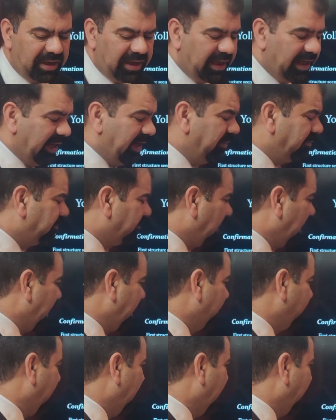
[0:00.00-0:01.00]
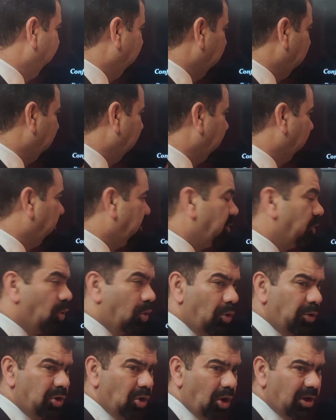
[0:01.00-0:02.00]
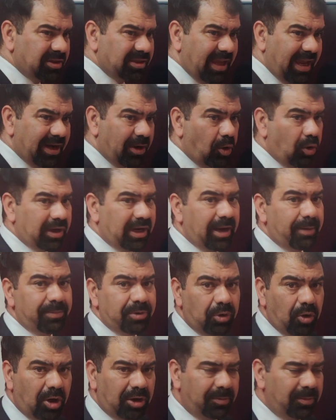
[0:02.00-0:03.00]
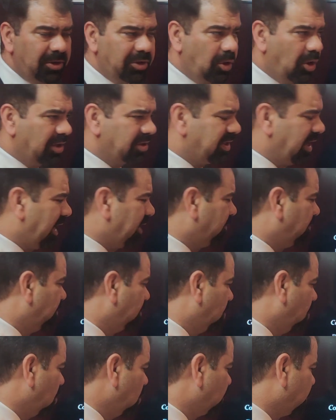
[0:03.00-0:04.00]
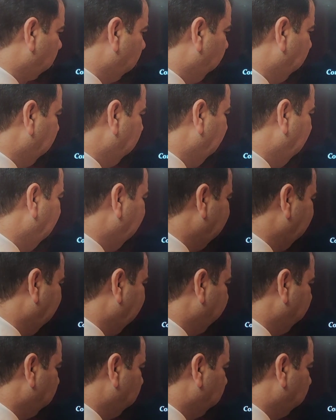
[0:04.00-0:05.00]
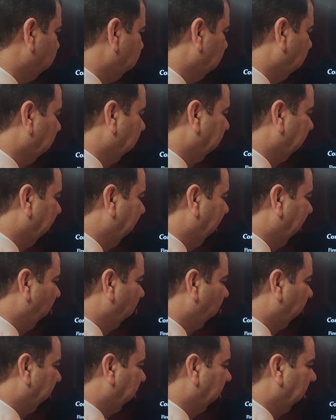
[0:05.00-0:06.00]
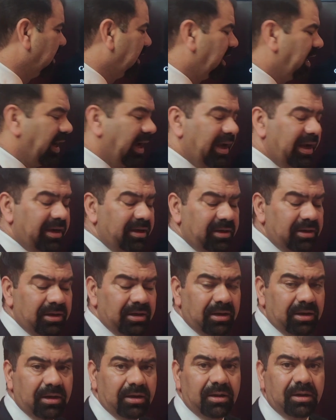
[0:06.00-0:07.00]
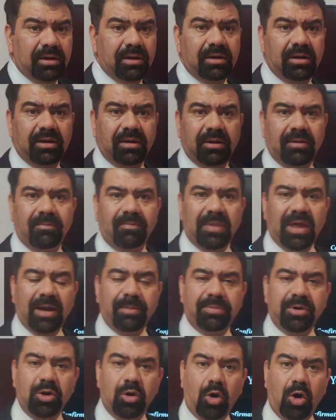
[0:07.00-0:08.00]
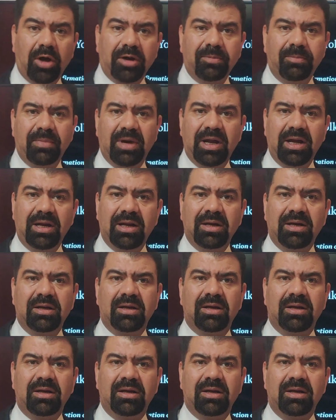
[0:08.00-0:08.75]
if I am having no Yolk Sac or abnormal Yolk Sac, most probably I am dealing with an abnormal